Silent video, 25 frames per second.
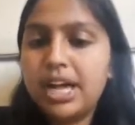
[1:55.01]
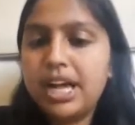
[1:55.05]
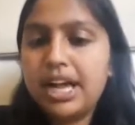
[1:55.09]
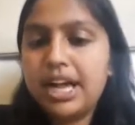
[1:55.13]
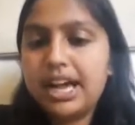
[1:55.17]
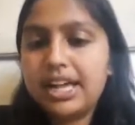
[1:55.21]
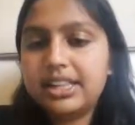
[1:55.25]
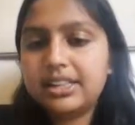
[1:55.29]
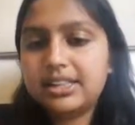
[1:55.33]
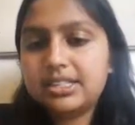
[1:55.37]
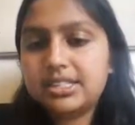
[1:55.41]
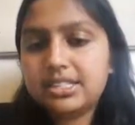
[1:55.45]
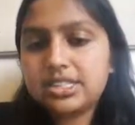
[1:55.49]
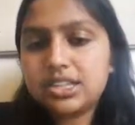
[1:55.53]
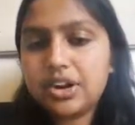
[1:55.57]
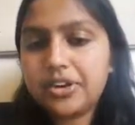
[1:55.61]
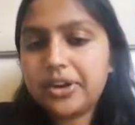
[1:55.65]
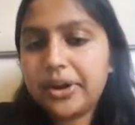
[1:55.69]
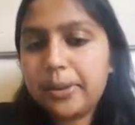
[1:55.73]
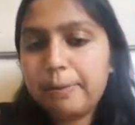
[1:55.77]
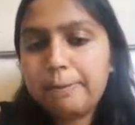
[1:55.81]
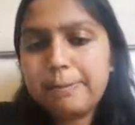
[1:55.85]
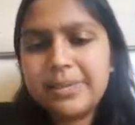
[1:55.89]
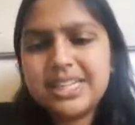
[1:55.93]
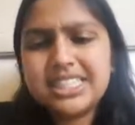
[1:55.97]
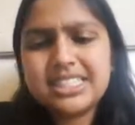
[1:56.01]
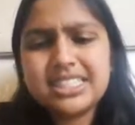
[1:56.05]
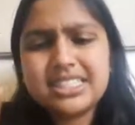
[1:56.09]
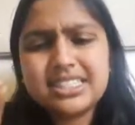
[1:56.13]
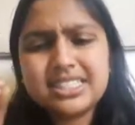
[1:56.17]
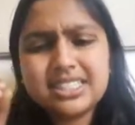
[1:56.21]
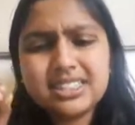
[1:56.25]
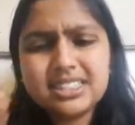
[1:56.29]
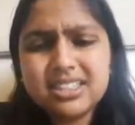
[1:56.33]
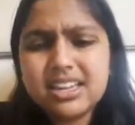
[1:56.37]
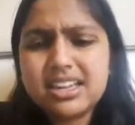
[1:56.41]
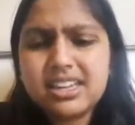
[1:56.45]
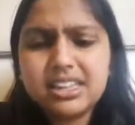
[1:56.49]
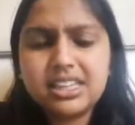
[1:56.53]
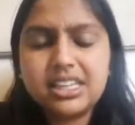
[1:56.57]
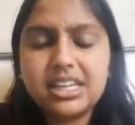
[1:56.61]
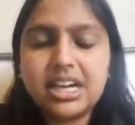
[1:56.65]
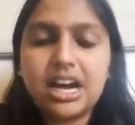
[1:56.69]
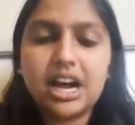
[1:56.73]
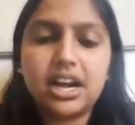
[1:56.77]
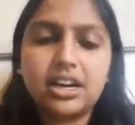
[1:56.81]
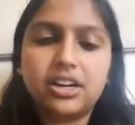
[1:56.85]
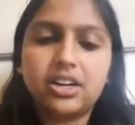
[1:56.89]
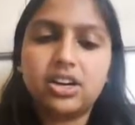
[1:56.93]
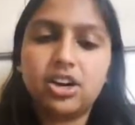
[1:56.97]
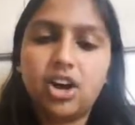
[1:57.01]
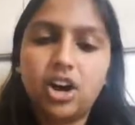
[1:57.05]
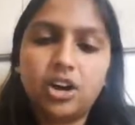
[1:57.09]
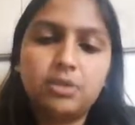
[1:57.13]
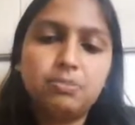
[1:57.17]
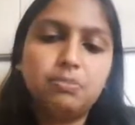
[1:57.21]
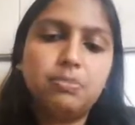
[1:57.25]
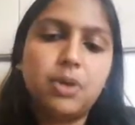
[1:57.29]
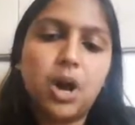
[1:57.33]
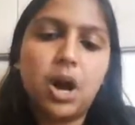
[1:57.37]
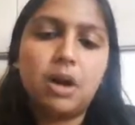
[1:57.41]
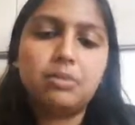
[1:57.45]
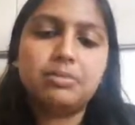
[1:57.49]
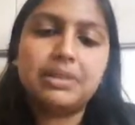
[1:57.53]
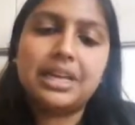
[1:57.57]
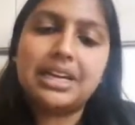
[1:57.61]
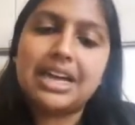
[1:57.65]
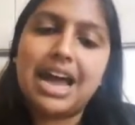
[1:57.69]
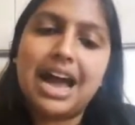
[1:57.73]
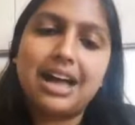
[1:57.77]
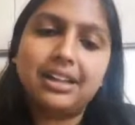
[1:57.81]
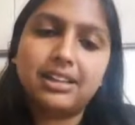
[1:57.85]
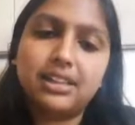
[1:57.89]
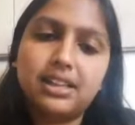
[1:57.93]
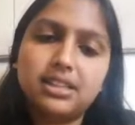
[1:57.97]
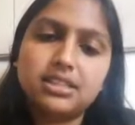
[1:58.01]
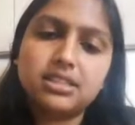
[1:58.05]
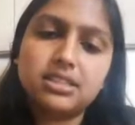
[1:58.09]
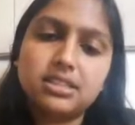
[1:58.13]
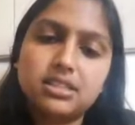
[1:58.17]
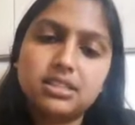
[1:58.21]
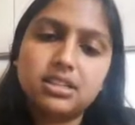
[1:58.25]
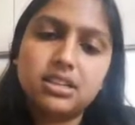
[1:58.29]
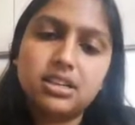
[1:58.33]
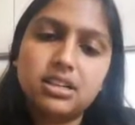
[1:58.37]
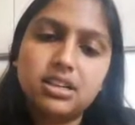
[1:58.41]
and the startup bids slightly higher on Bob than Alice.